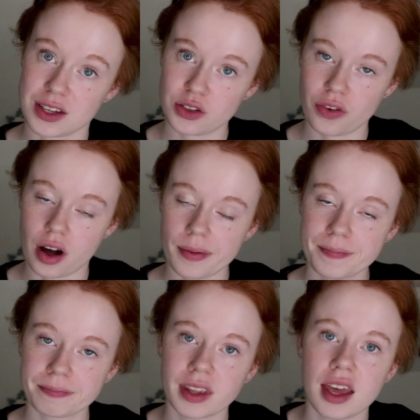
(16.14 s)
this
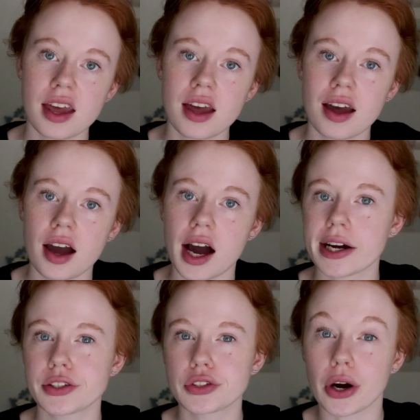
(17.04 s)
fall.
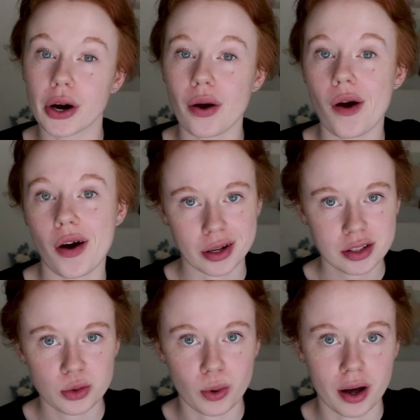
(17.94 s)
I start
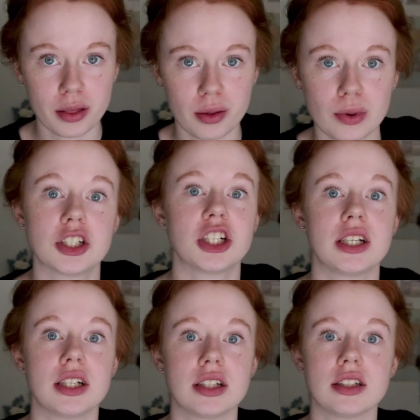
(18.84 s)
August 12th, which
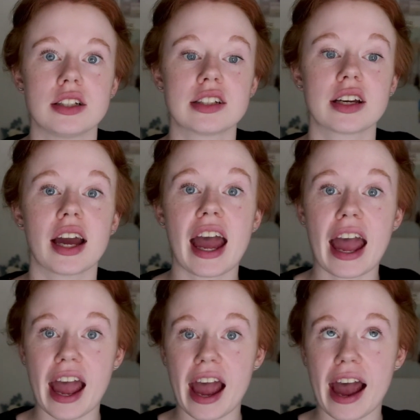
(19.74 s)
is
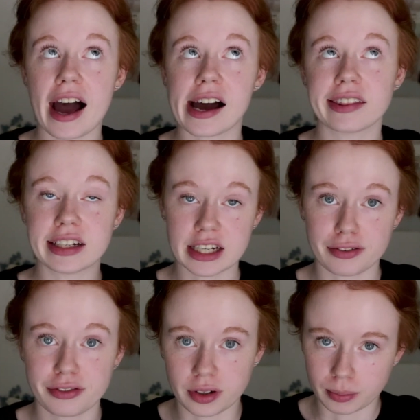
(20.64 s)
on the day
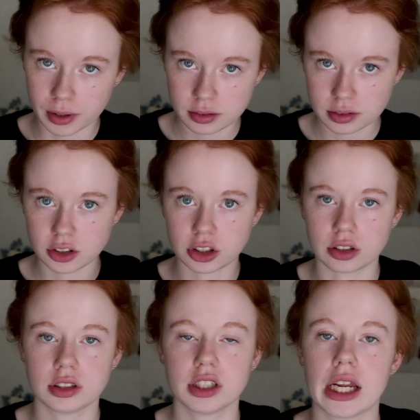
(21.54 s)
of filming.
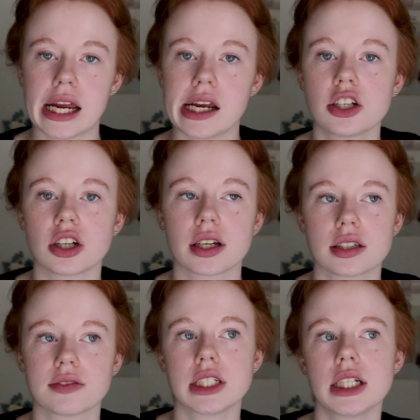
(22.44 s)
Today, July
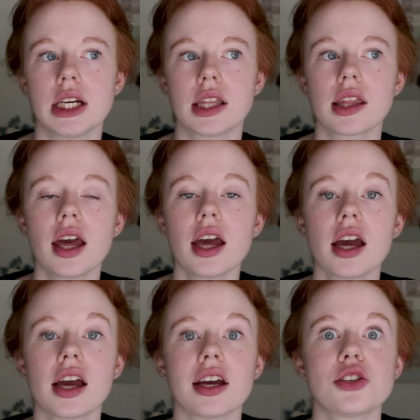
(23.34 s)
17th,
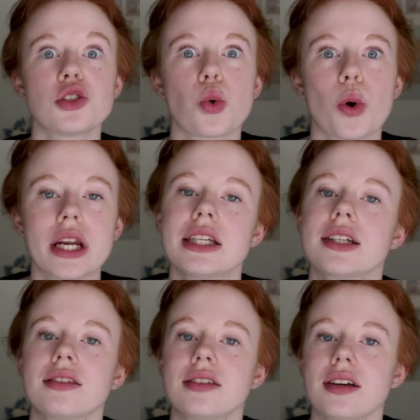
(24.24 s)
is
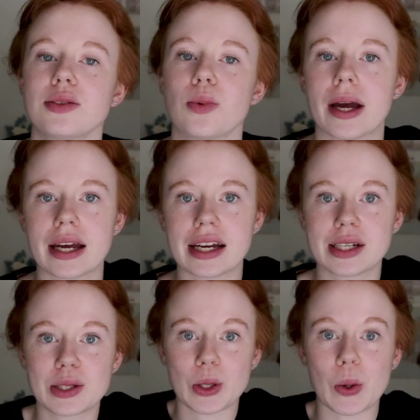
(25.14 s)
26 days
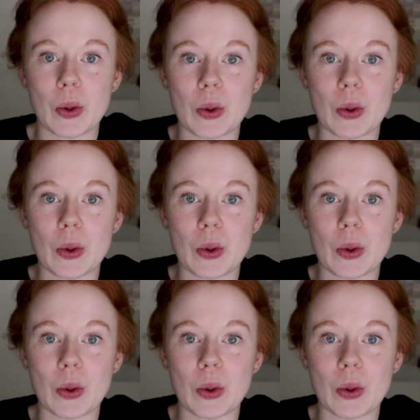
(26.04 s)
away, so